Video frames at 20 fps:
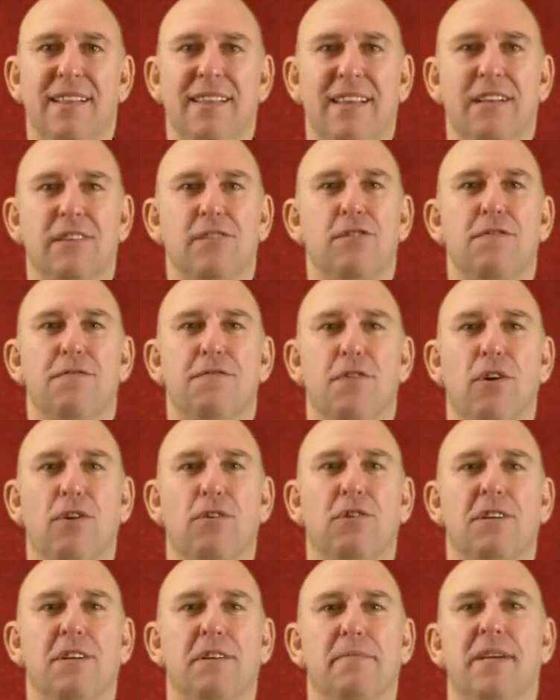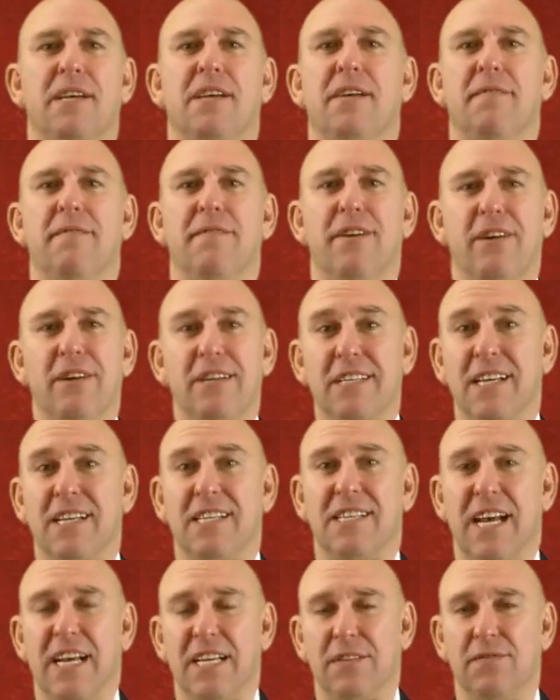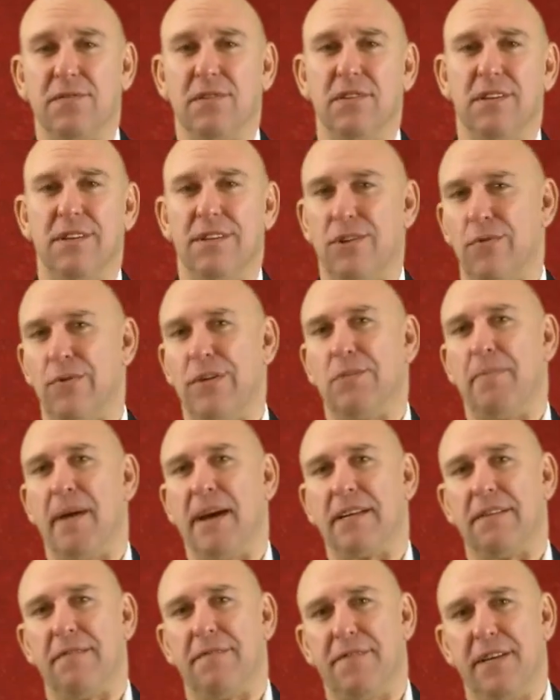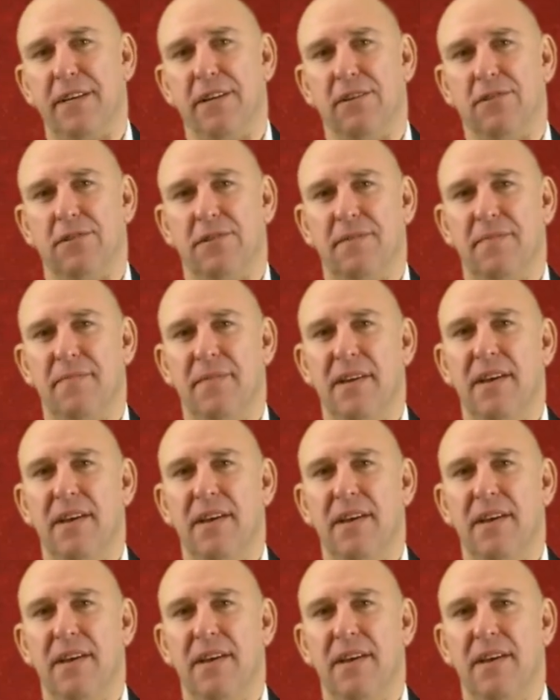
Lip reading: These are folks that have become very successful in their respective fields.